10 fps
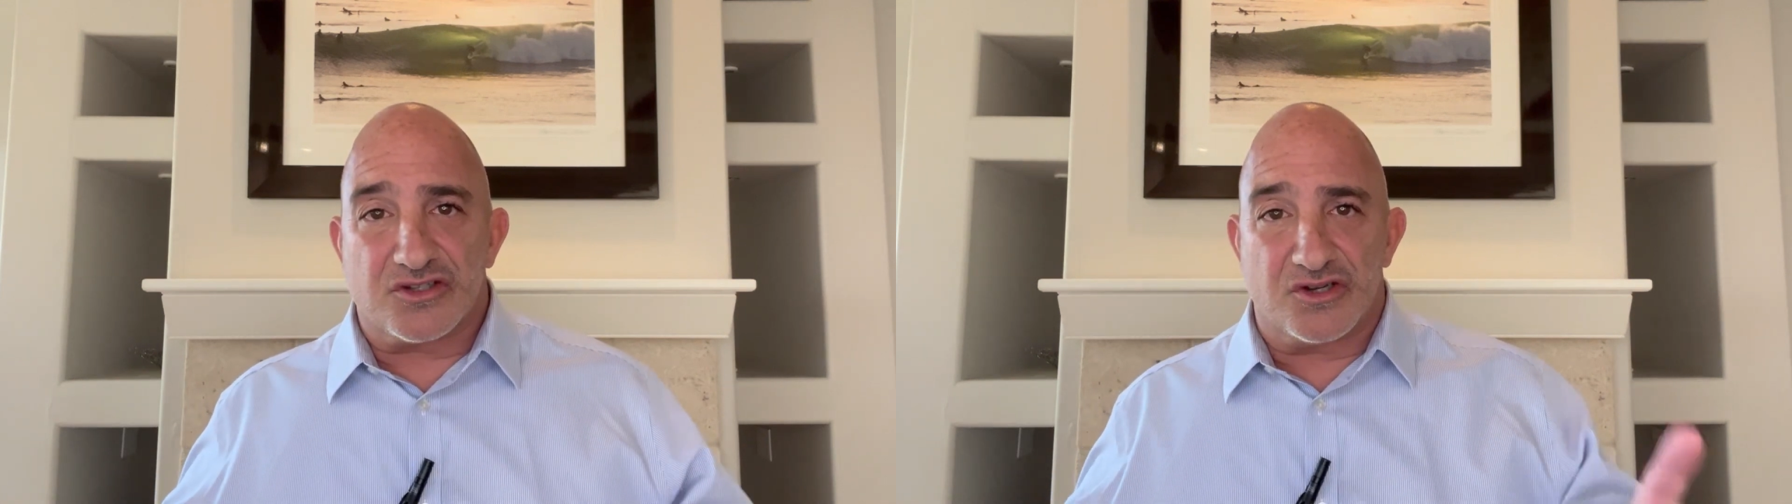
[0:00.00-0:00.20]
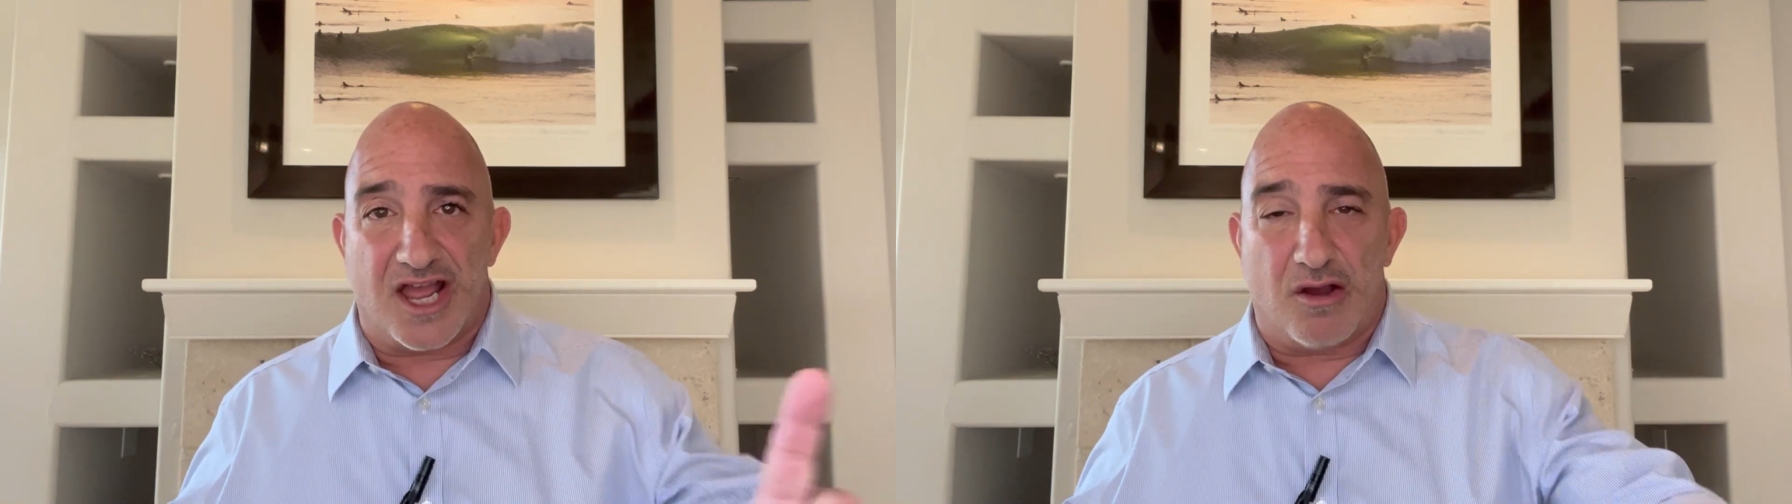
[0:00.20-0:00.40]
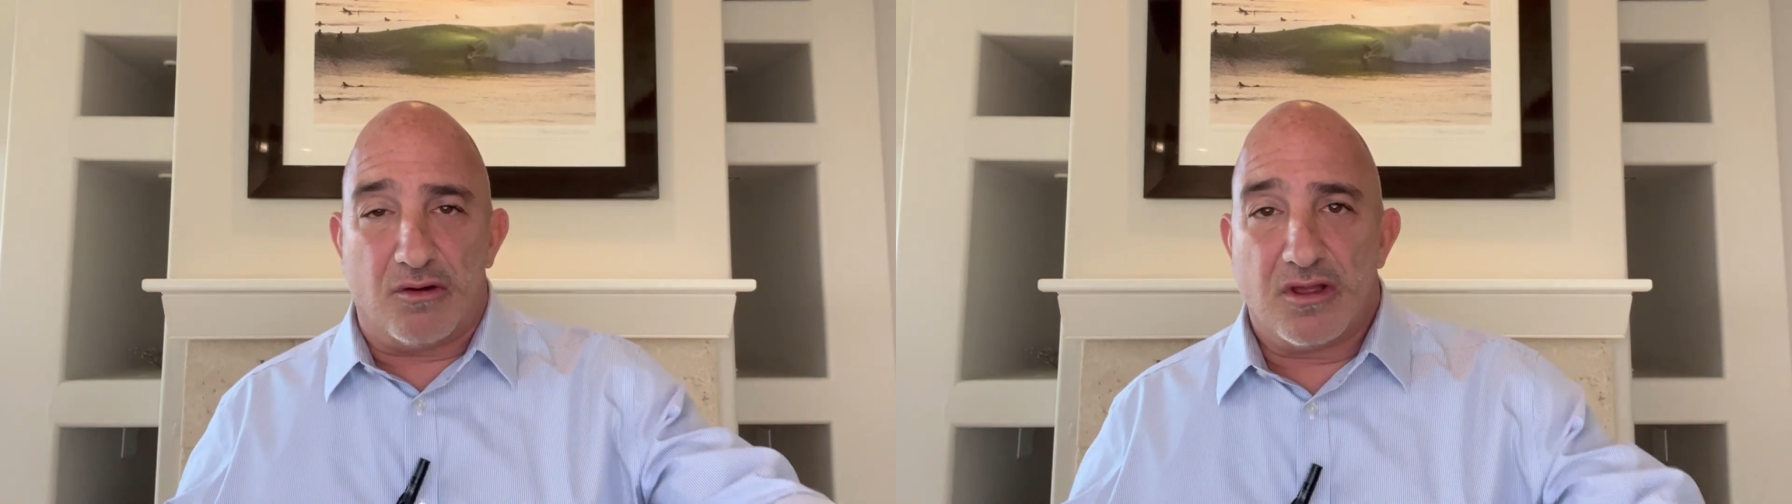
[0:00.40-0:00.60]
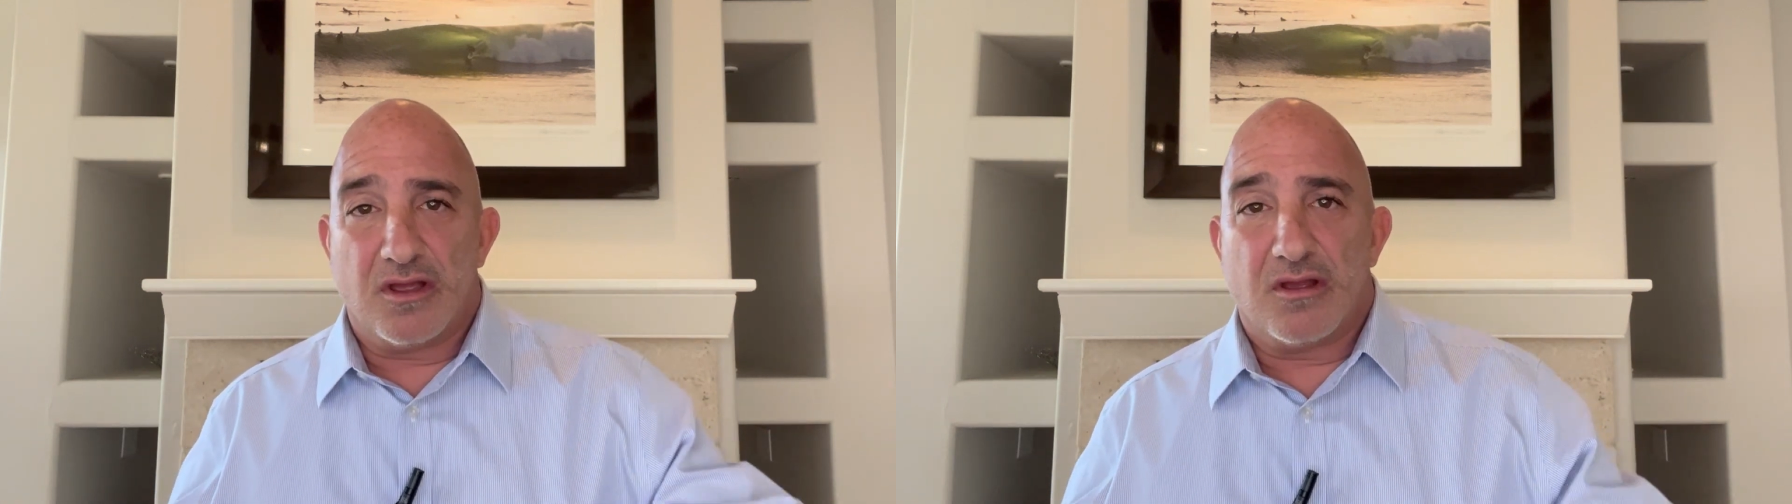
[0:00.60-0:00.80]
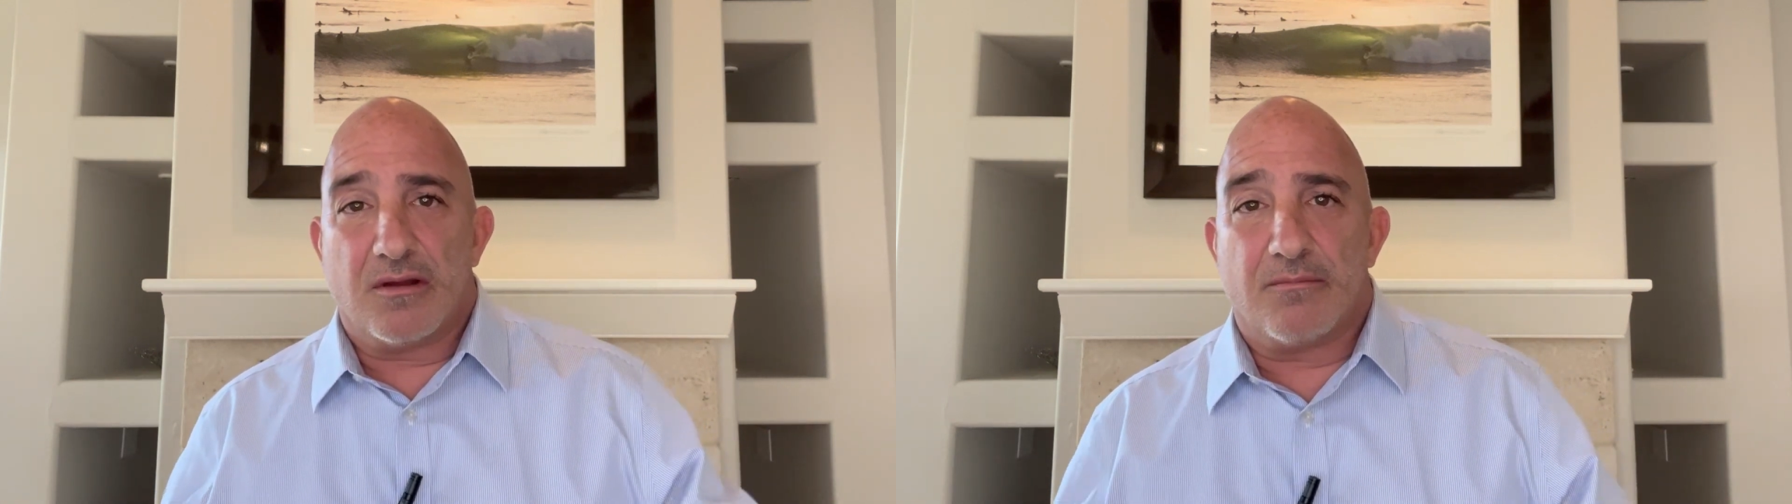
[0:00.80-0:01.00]
So now
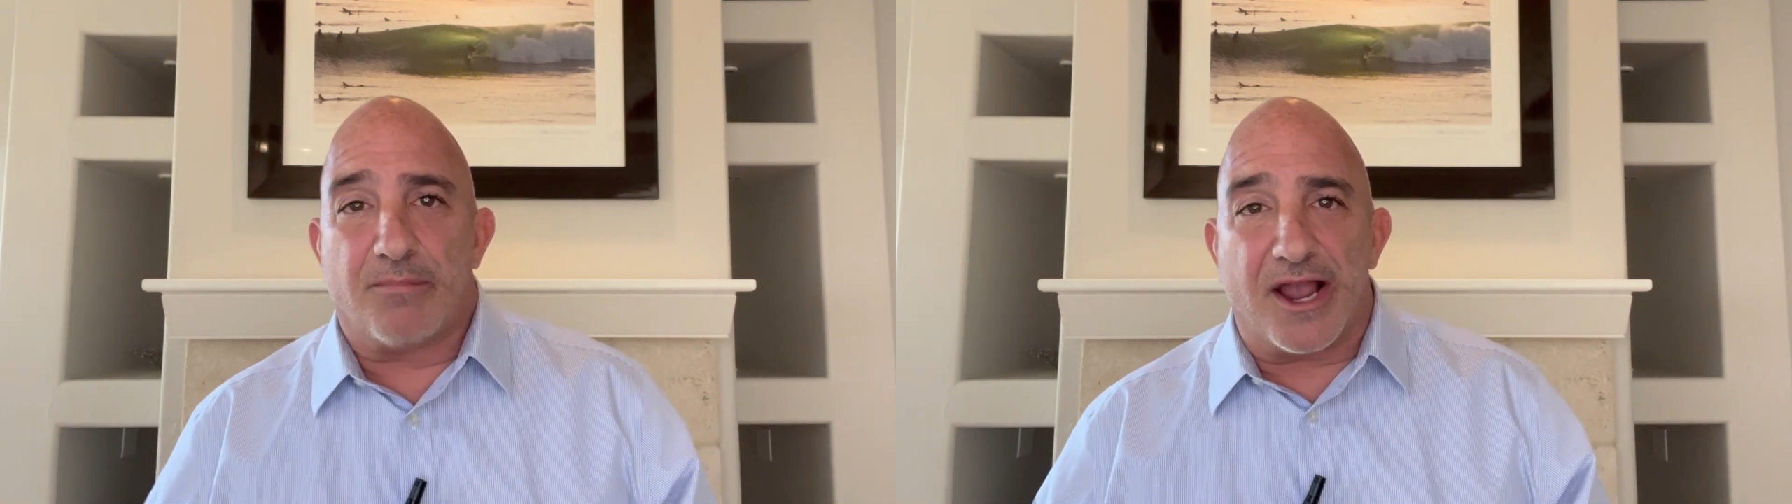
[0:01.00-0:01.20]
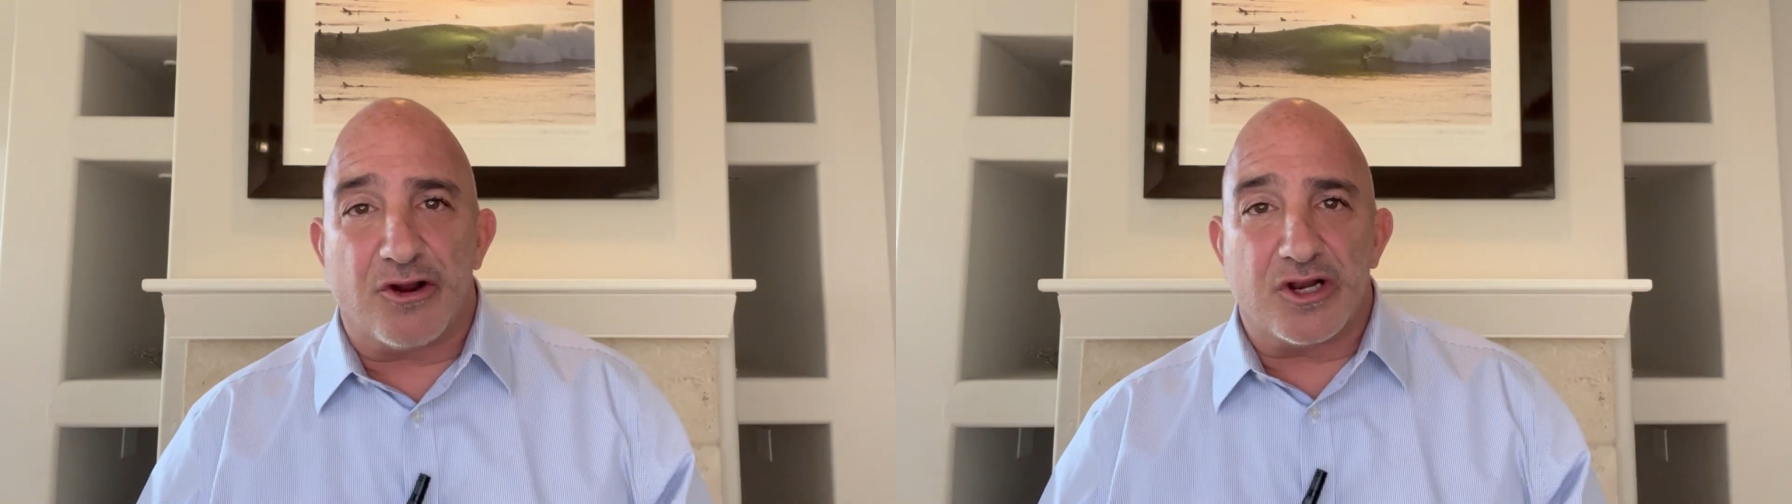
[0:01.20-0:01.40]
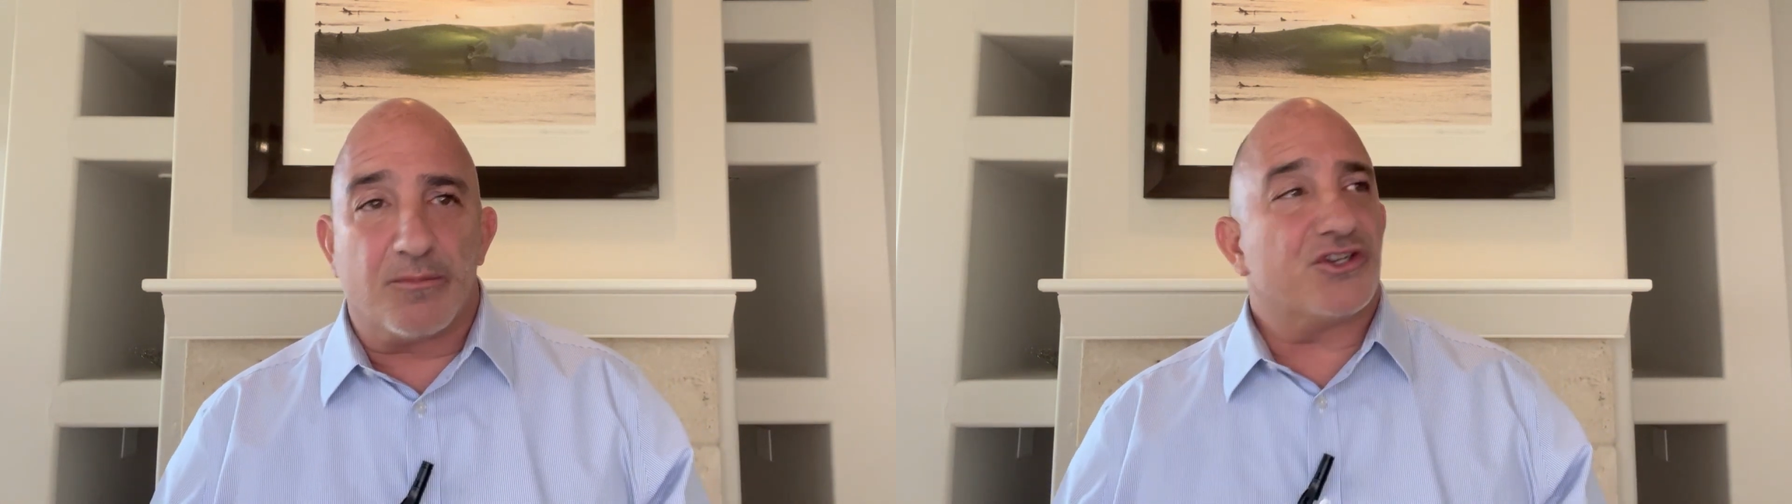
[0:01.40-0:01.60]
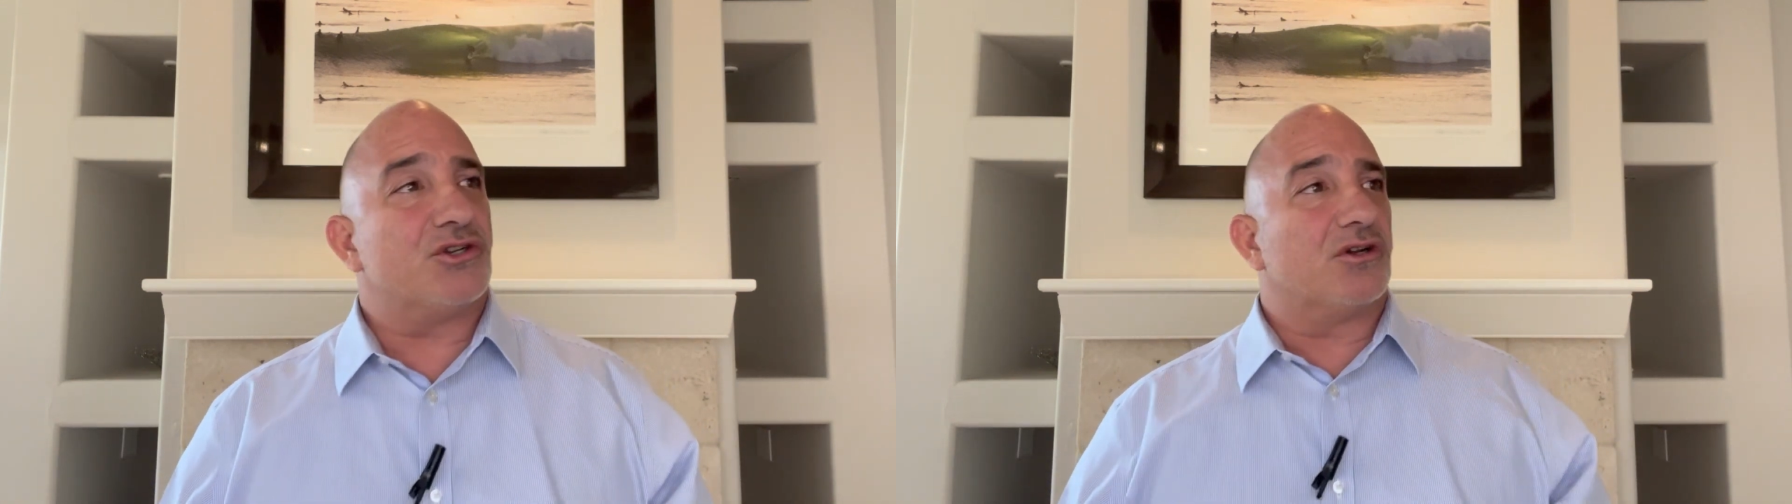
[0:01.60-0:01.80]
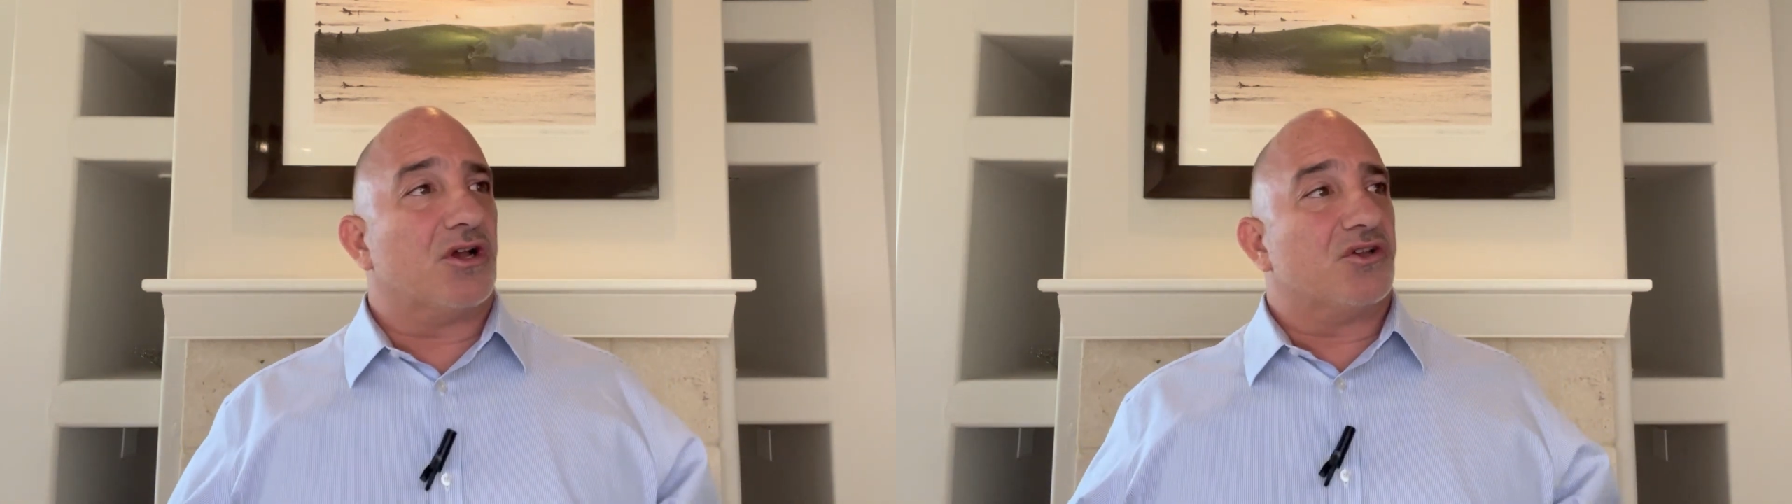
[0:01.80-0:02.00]
buyer number
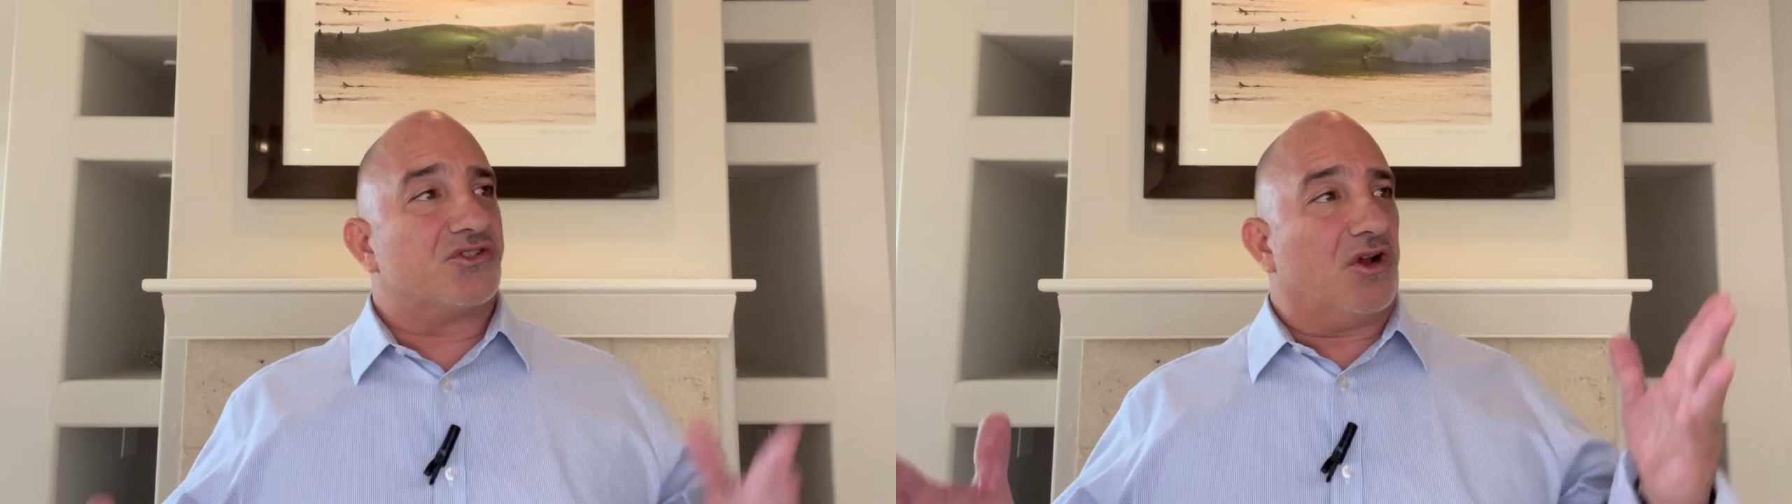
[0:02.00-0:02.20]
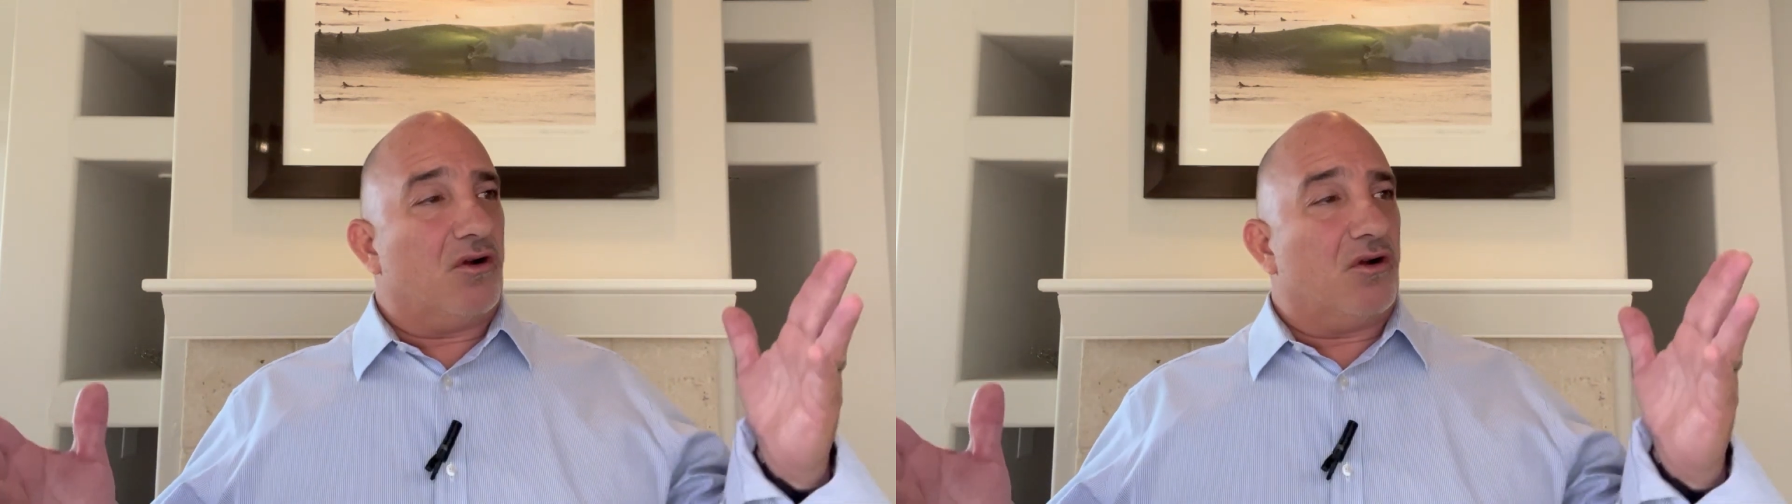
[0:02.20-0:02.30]
2 goes,